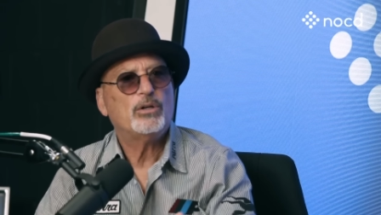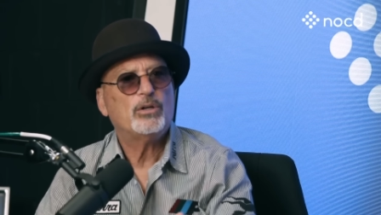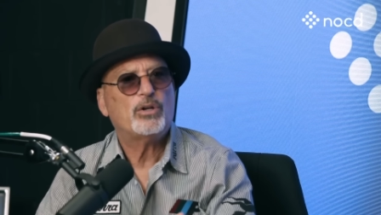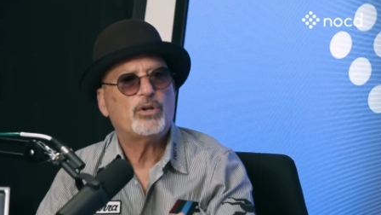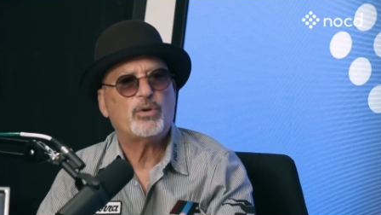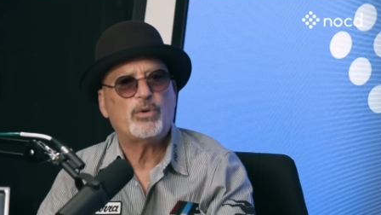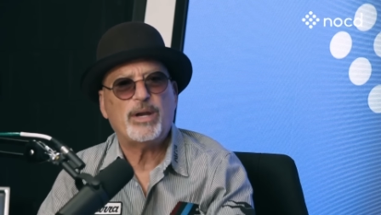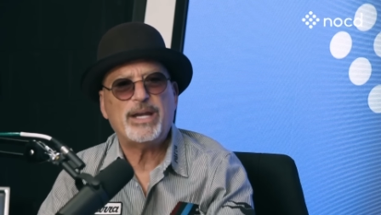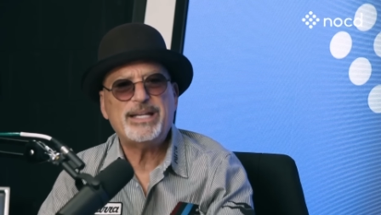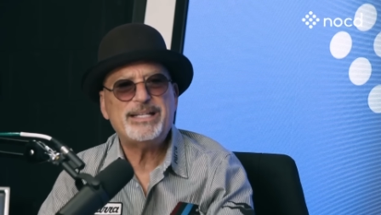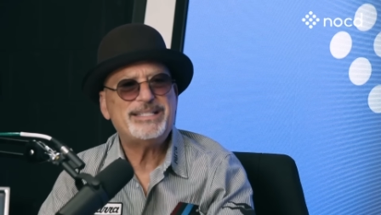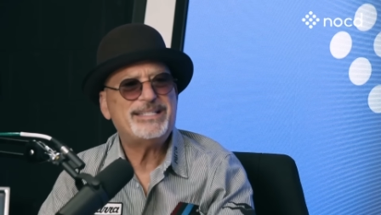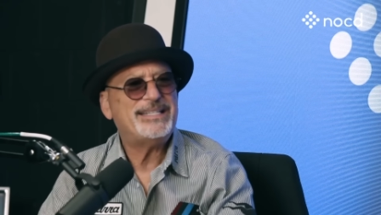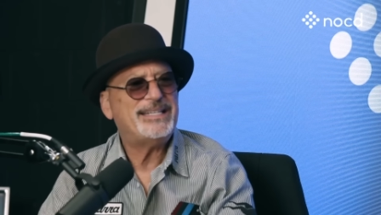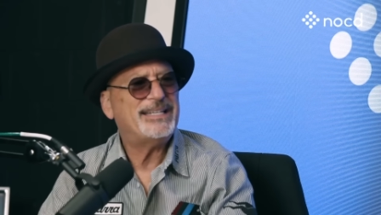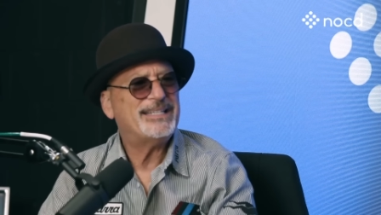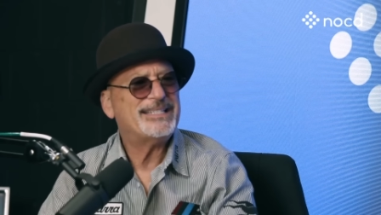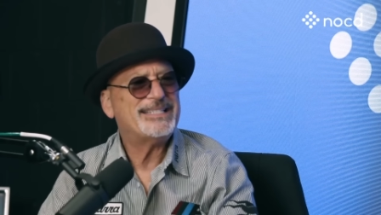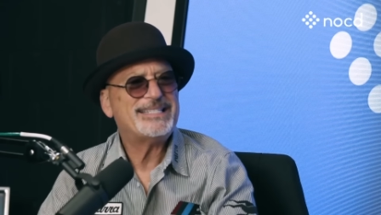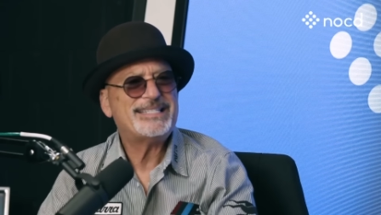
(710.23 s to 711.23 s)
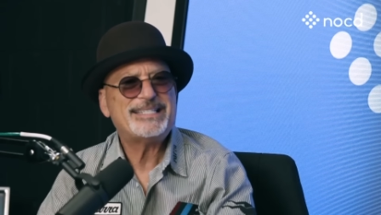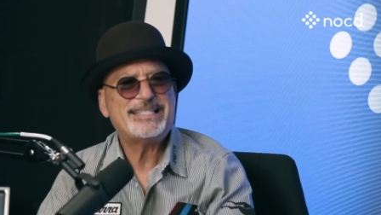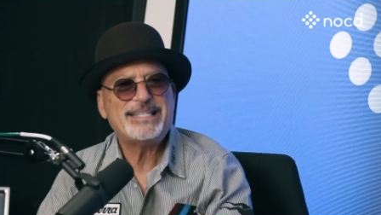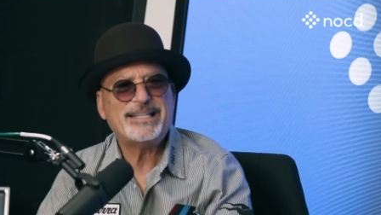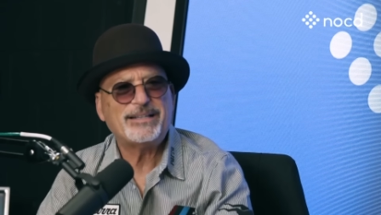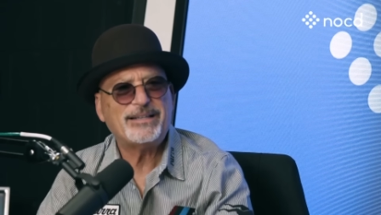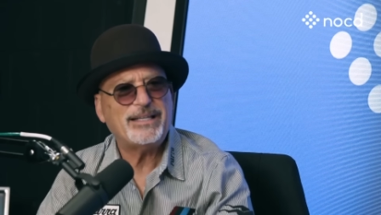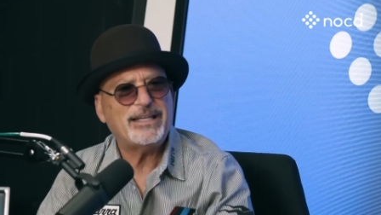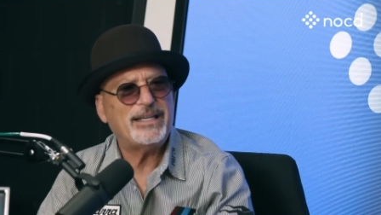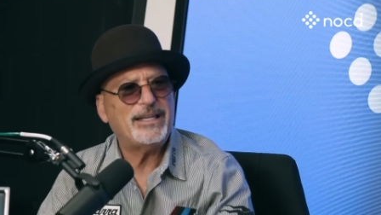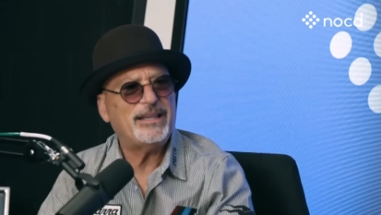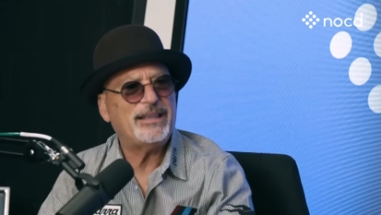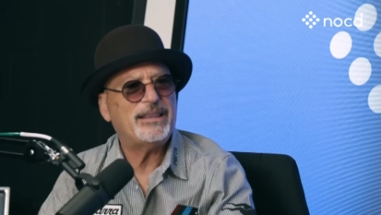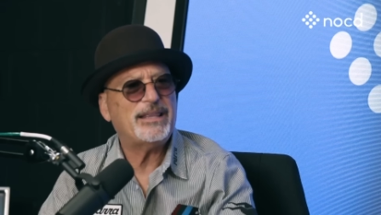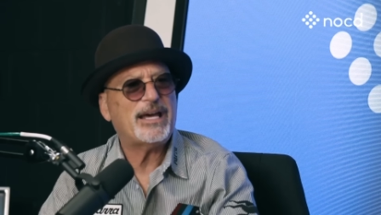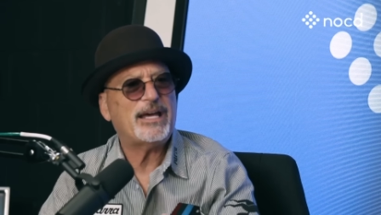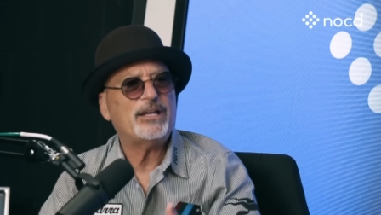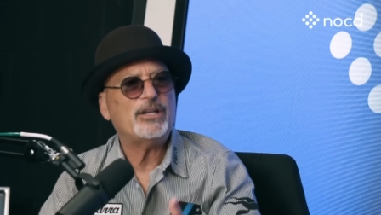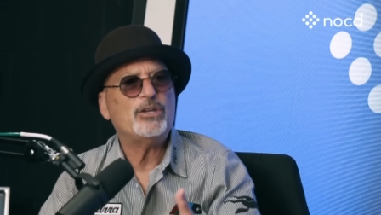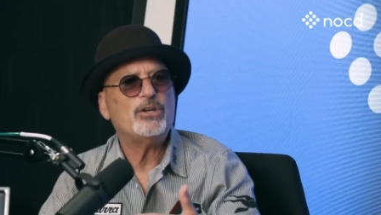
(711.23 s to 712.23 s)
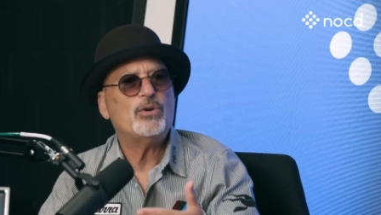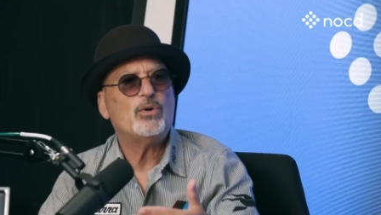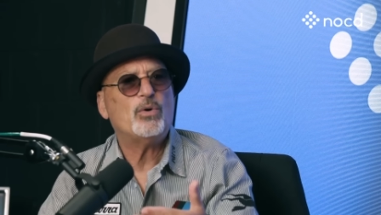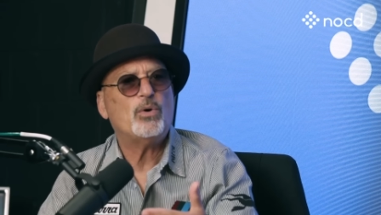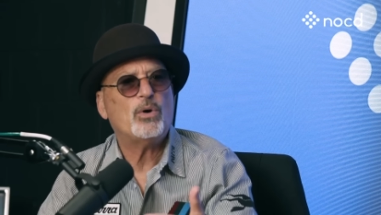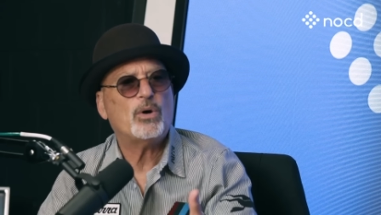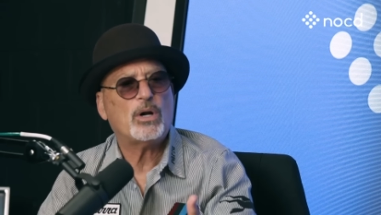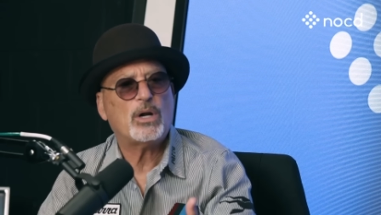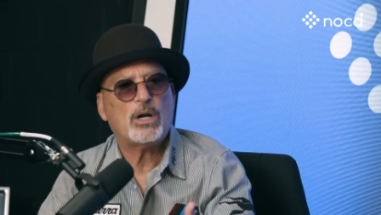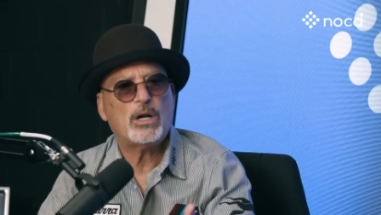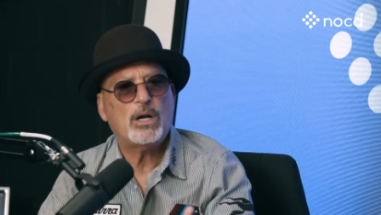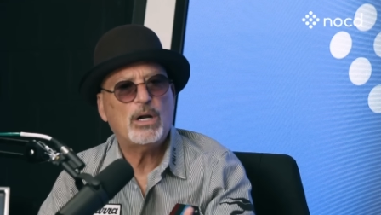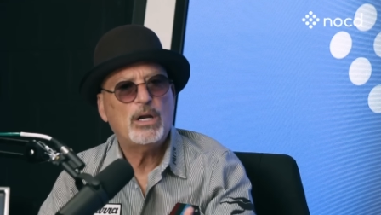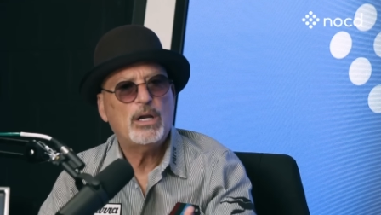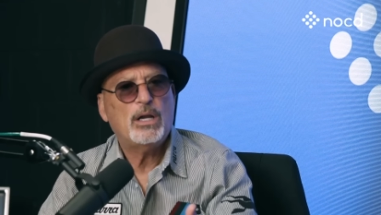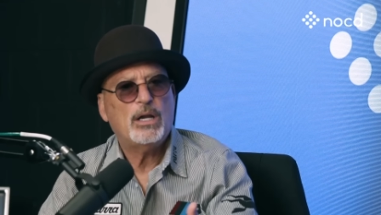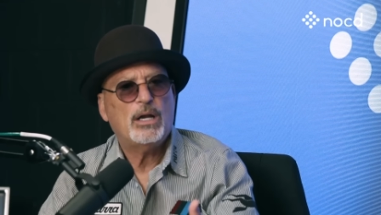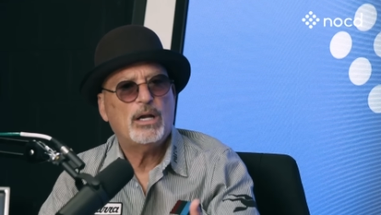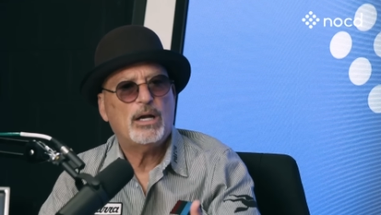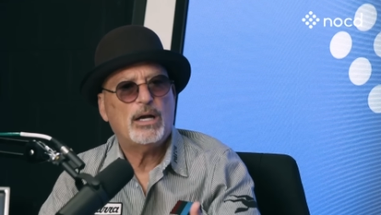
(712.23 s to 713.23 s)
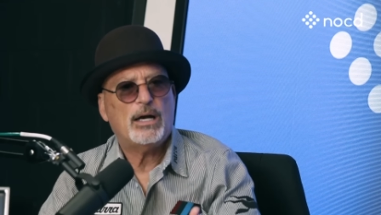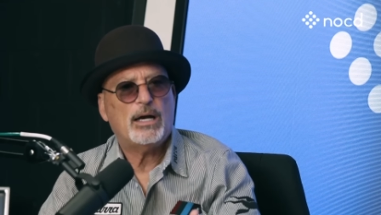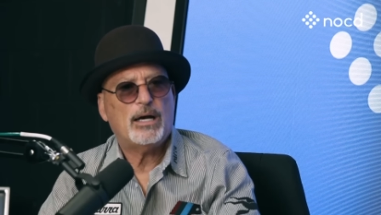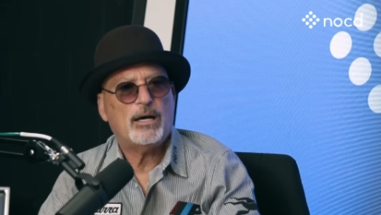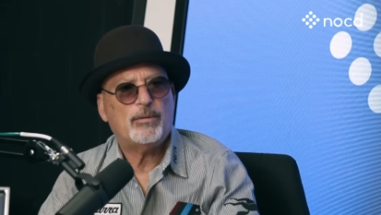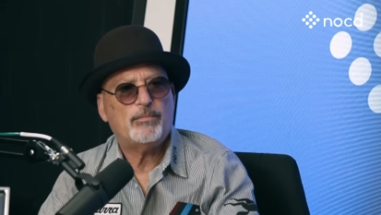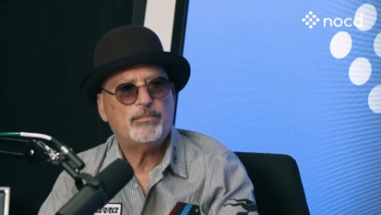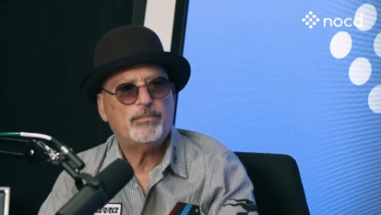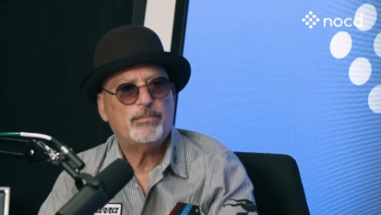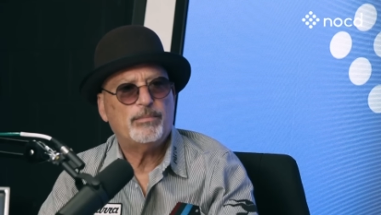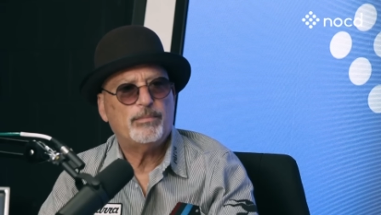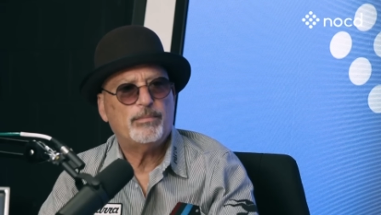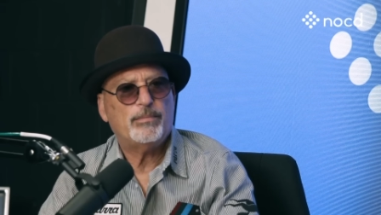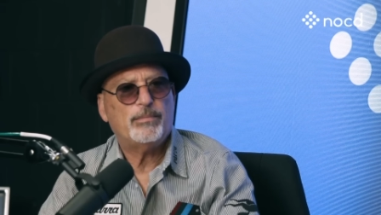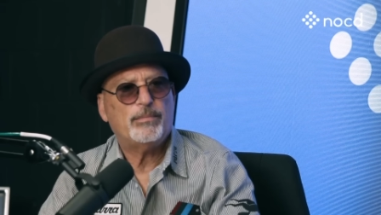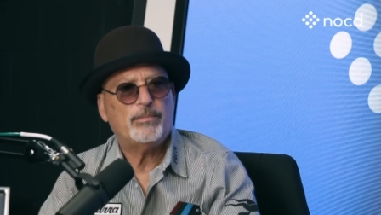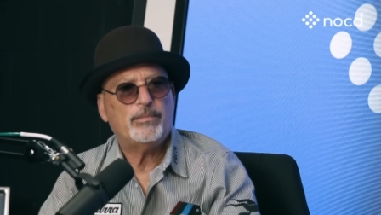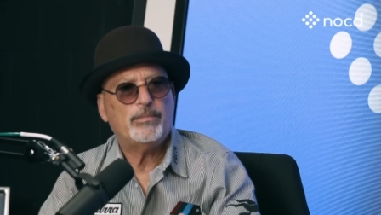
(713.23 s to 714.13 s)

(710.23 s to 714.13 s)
crazy and silly that your um,